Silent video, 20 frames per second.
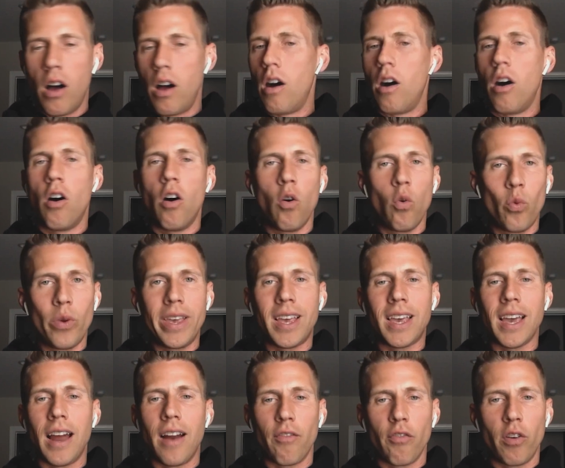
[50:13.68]
all
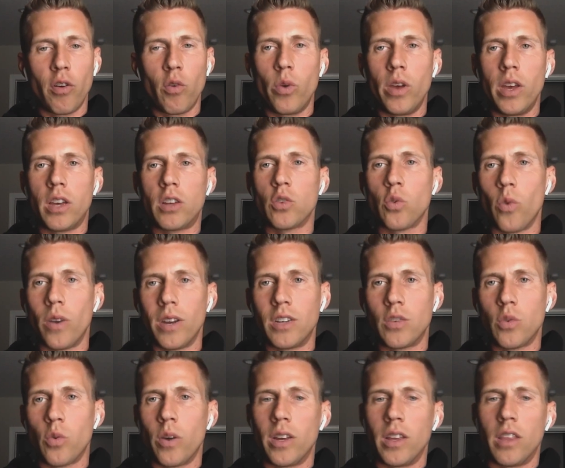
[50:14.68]
week, every week,
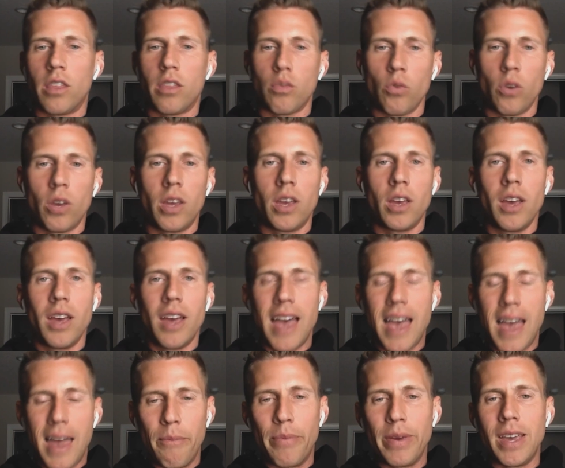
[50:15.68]
2023
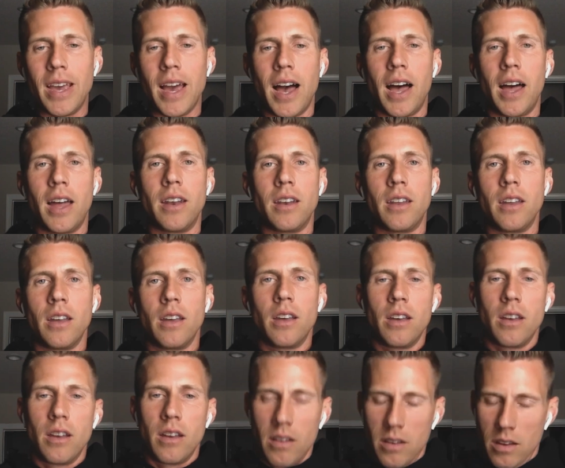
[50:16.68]
and beyond.
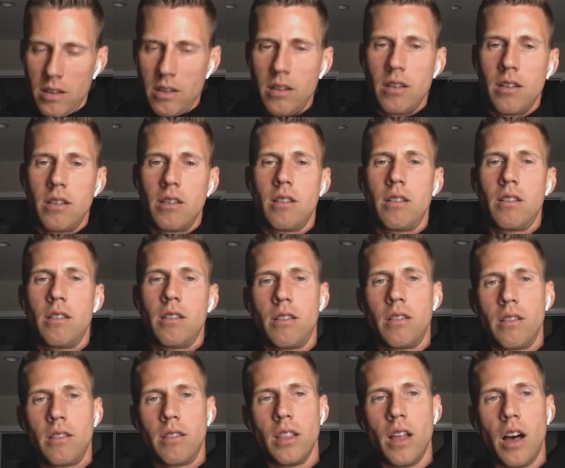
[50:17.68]

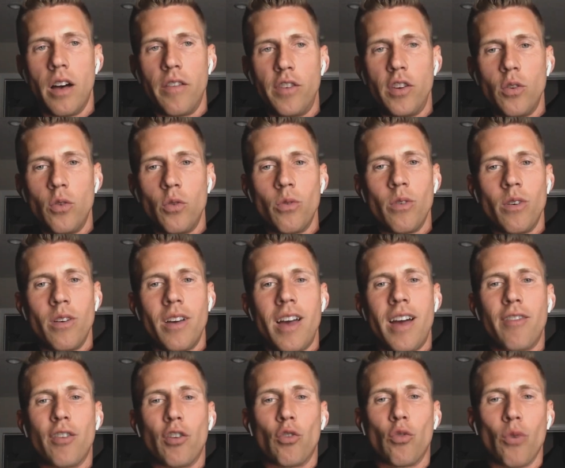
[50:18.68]
Love you.
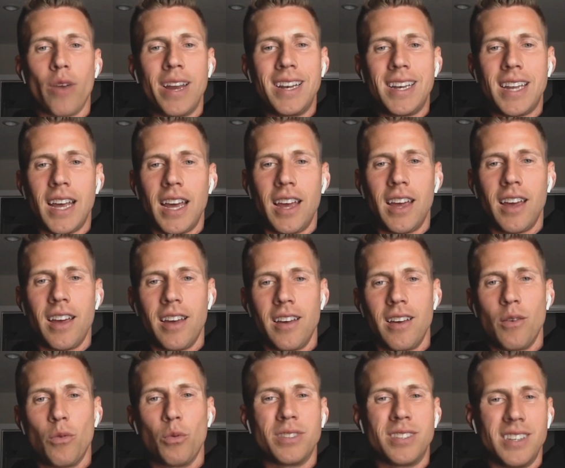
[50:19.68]
Have a great day.
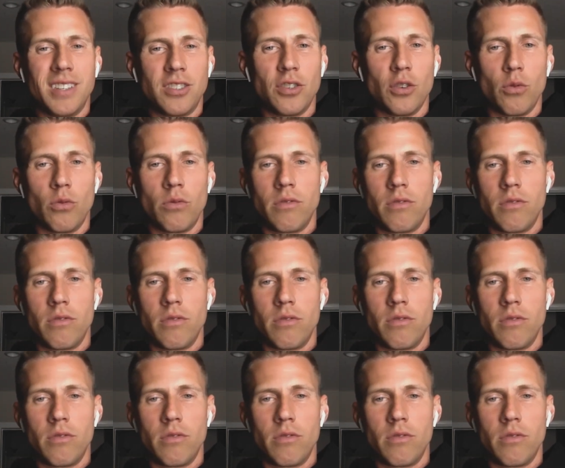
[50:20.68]
We'll see you soon.